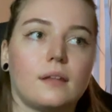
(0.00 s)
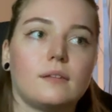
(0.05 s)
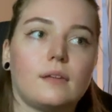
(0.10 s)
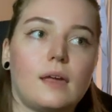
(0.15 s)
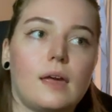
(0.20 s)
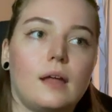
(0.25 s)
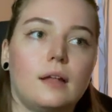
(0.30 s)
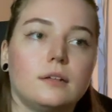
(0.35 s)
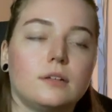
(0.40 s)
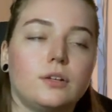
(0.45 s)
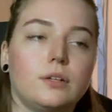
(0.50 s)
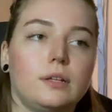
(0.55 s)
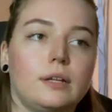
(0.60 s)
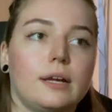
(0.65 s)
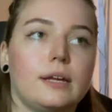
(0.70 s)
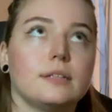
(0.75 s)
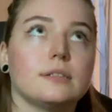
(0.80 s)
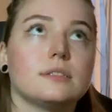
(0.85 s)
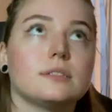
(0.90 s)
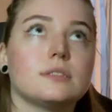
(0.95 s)

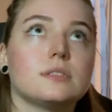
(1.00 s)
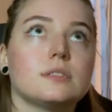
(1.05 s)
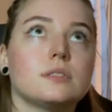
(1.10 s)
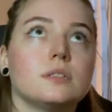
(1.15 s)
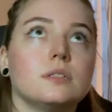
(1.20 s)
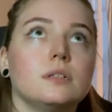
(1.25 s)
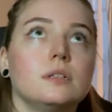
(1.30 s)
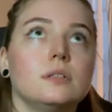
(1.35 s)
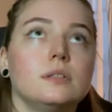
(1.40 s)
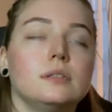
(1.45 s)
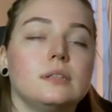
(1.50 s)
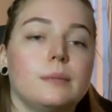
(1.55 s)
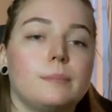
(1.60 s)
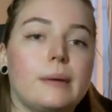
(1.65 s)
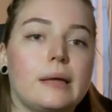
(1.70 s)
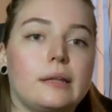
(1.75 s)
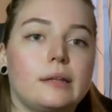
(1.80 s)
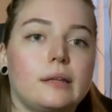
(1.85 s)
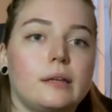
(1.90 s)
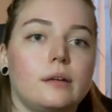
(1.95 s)
calculates
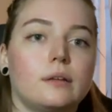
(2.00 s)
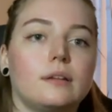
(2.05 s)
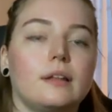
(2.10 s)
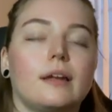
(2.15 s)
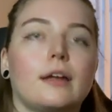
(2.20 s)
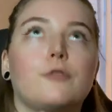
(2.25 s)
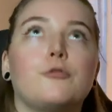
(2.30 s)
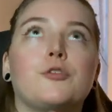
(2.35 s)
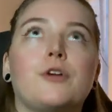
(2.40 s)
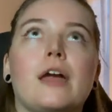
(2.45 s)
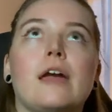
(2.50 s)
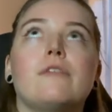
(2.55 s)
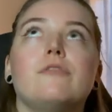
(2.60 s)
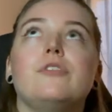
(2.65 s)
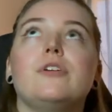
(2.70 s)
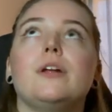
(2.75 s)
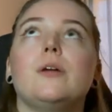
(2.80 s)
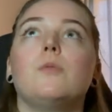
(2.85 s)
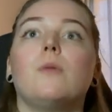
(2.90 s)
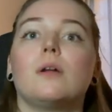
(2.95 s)
depending, like for
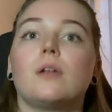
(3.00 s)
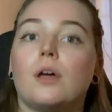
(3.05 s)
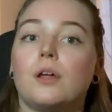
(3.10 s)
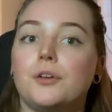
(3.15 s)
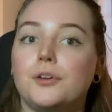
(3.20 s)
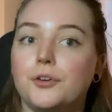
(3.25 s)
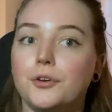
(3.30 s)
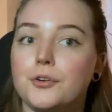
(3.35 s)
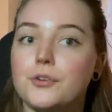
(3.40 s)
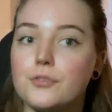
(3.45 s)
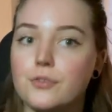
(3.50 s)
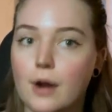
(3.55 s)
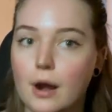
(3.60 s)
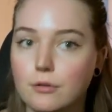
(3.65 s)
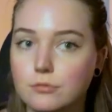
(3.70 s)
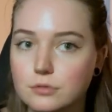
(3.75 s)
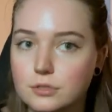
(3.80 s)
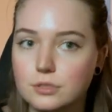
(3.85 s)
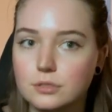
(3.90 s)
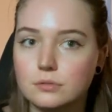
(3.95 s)
every 100
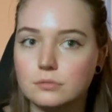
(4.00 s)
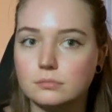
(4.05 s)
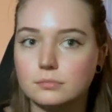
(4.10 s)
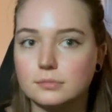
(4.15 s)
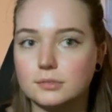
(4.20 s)
crowns,